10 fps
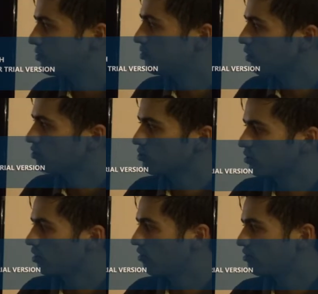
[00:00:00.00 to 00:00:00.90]
those
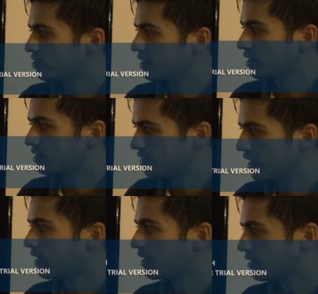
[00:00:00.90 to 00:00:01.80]
3 sicknesses,
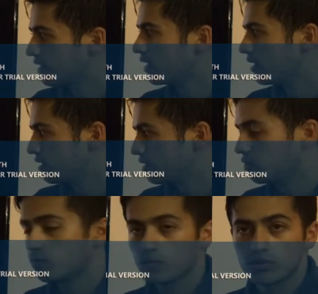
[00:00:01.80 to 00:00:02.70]
dengue, Zika and
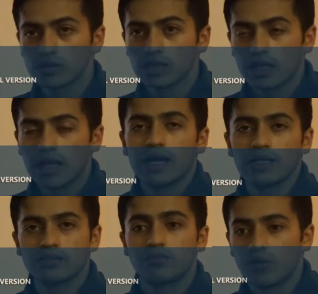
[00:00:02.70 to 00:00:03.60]
chikungunya,
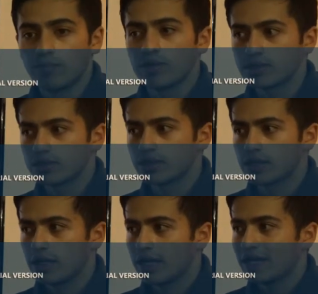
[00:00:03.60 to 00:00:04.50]
had re-emerged,
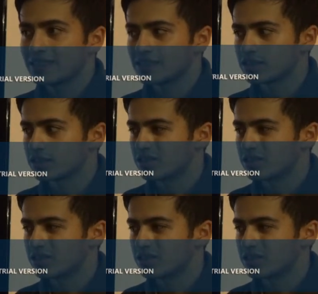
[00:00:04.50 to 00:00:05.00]
and